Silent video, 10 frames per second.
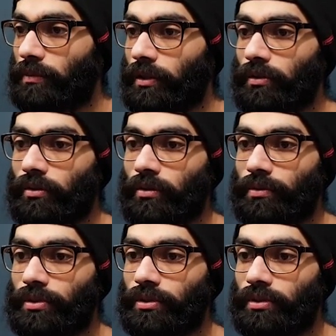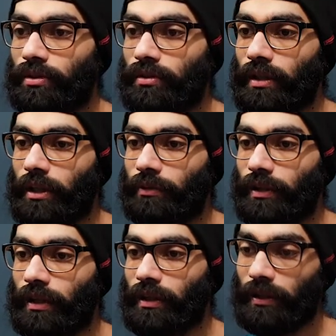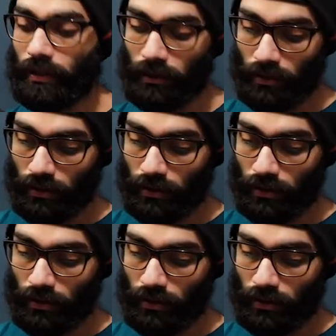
to make a new composition here, 920 1080.